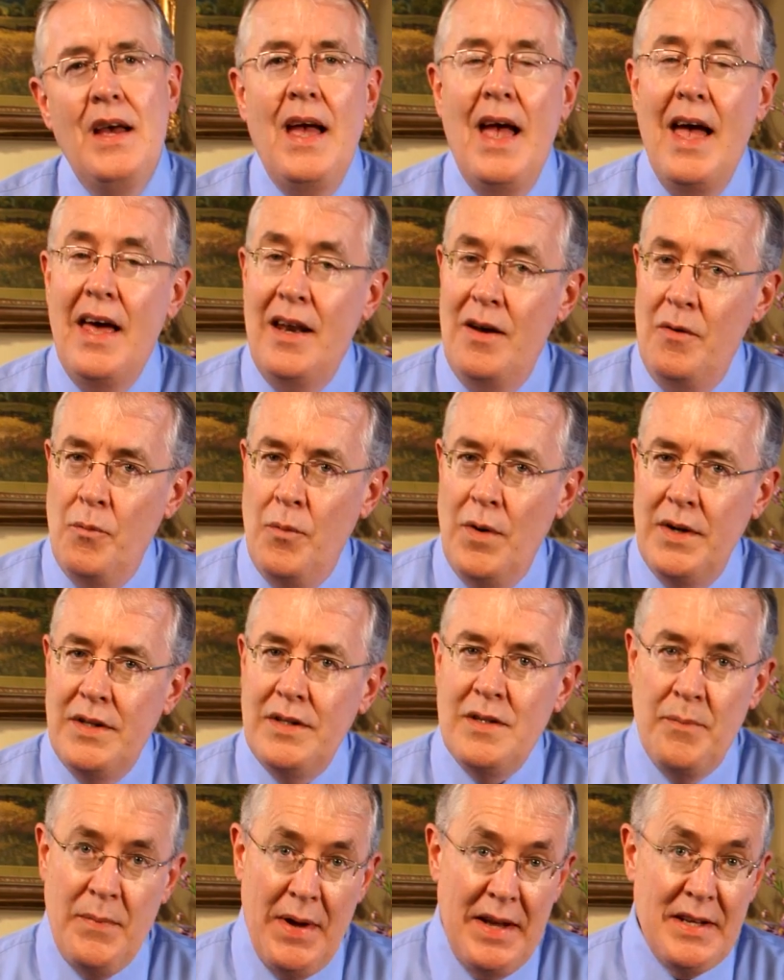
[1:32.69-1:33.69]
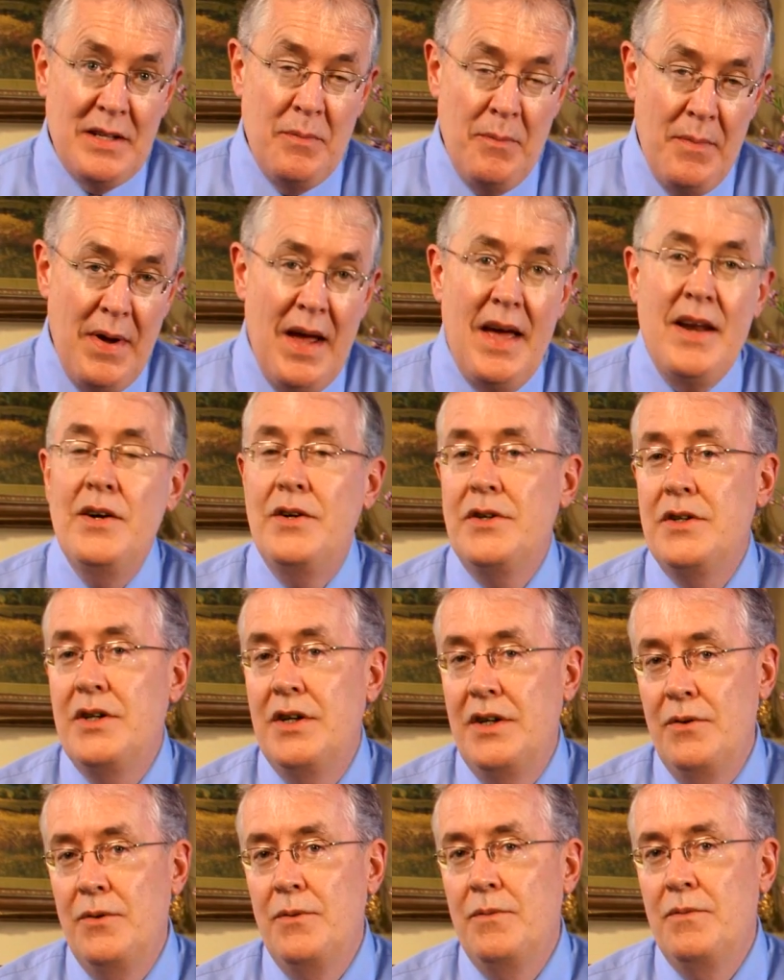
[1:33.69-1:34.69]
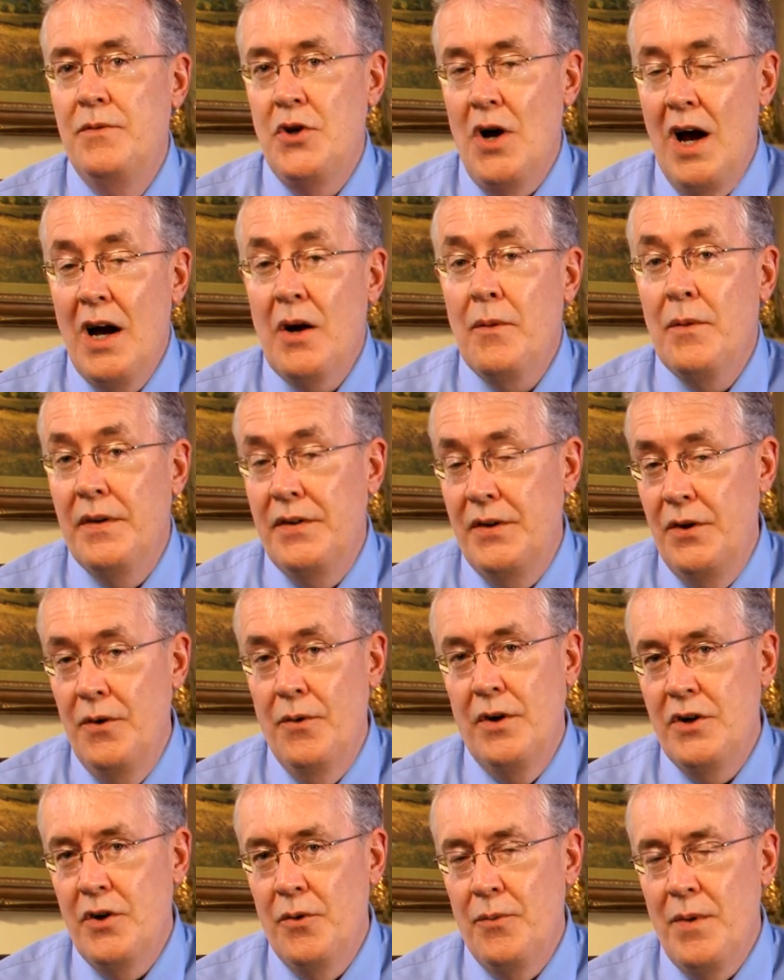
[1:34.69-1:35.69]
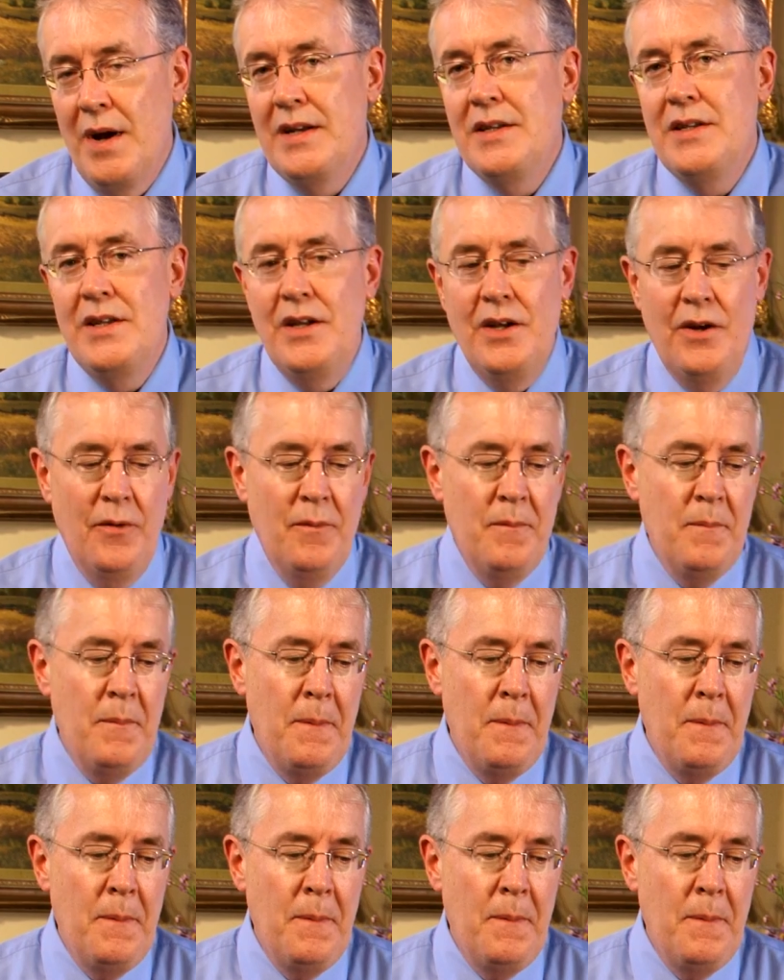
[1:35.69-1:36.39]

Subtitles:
and in what's the best manner to talk with you or to write to you.